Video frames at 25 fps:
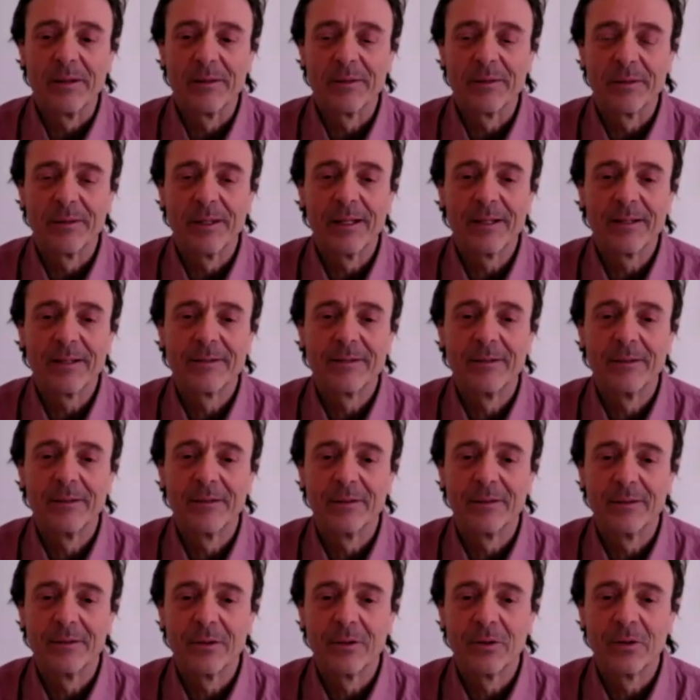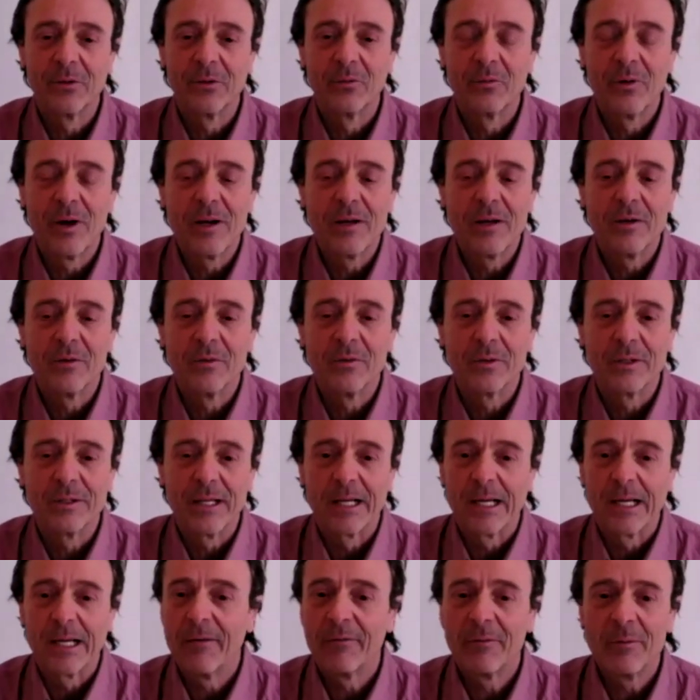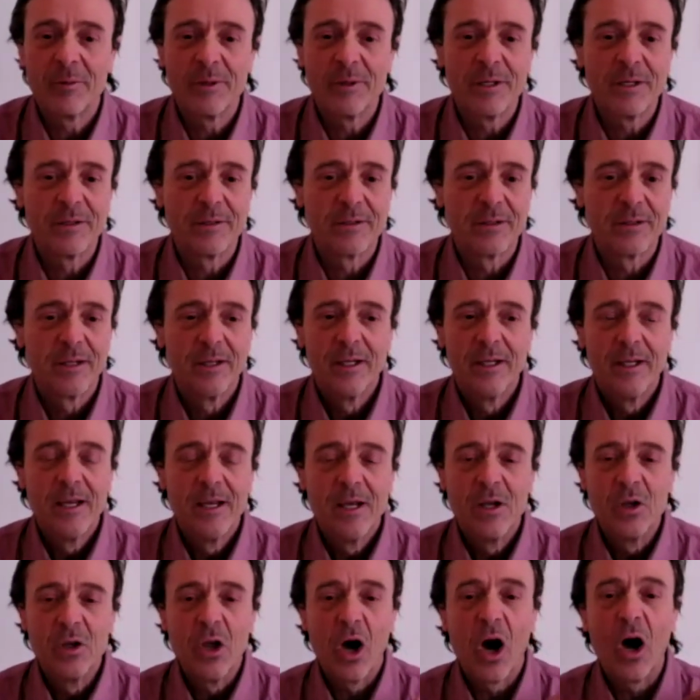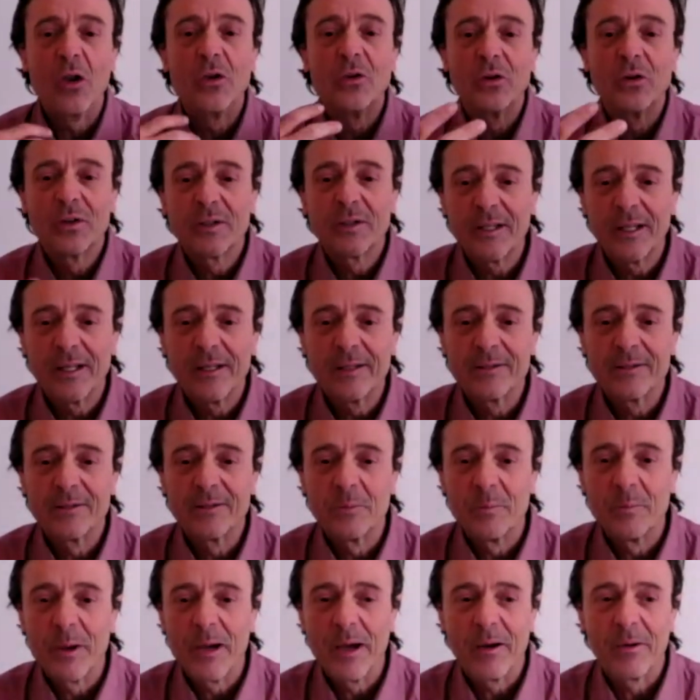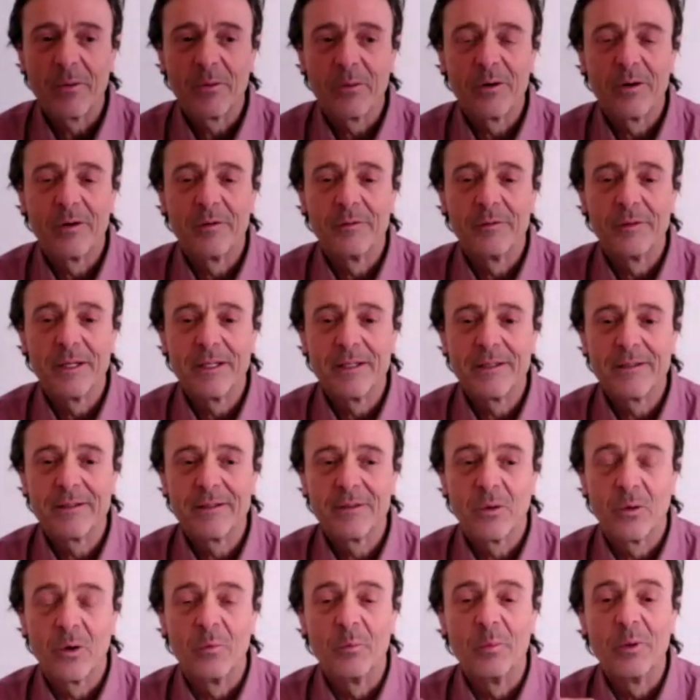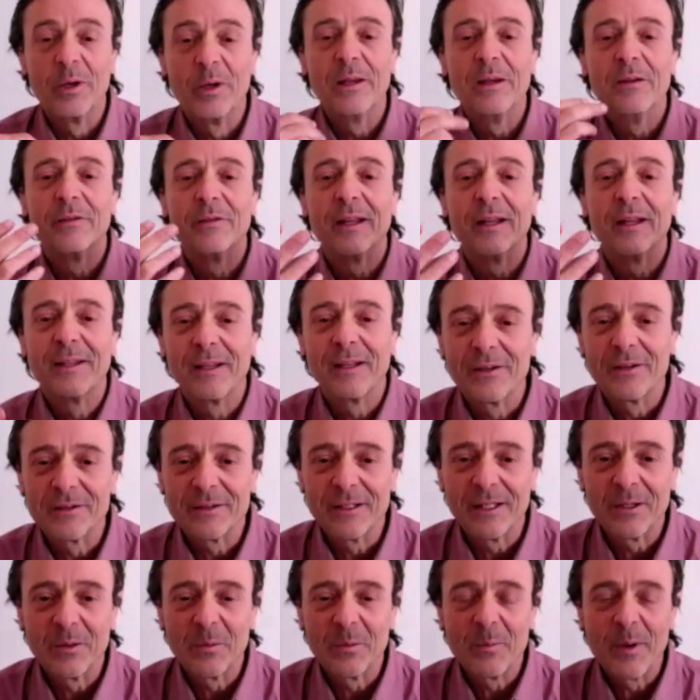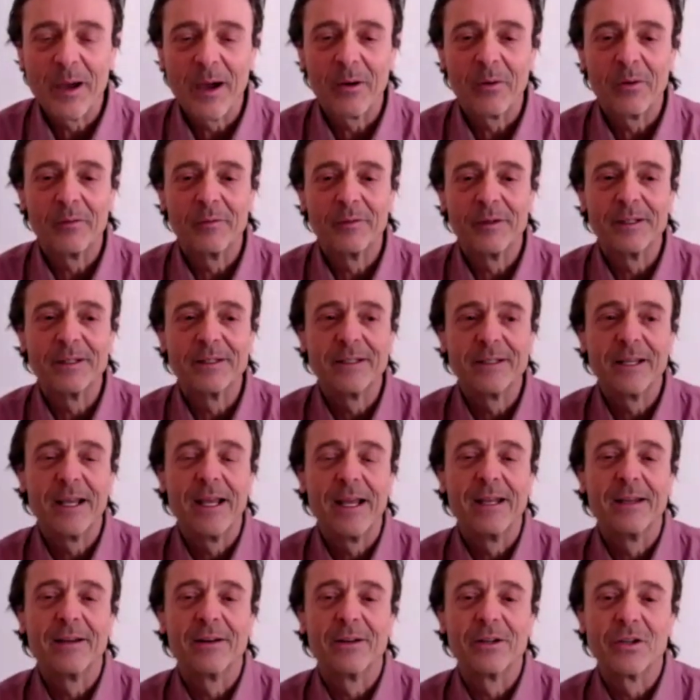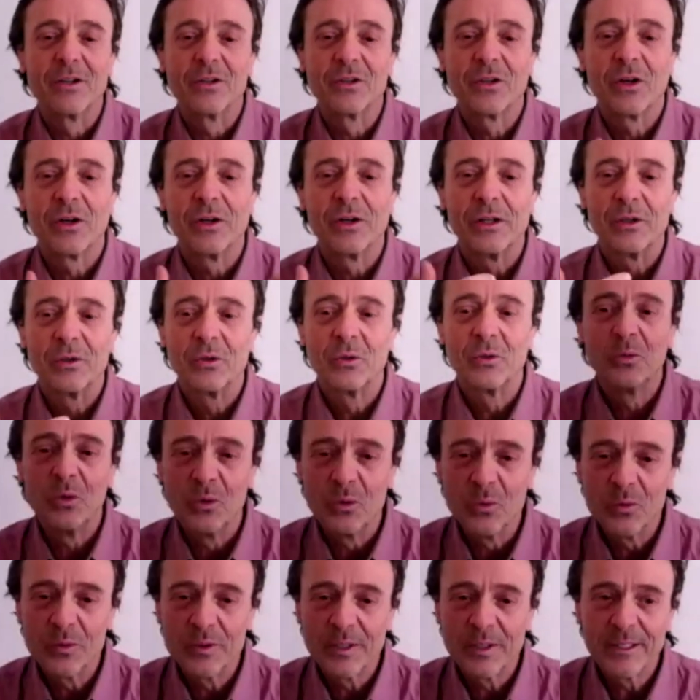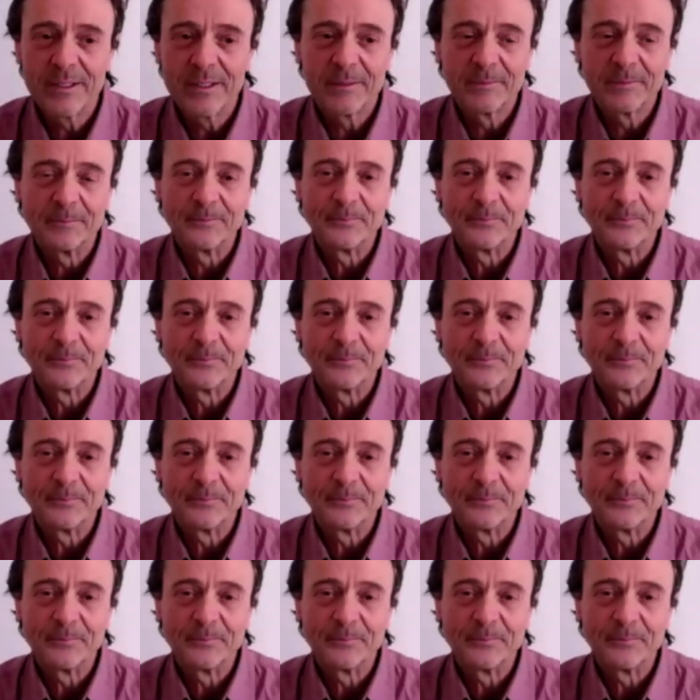So that's the great news. It's like everybody's understands the power of it or believe that they understand the power of it and are starting to use it.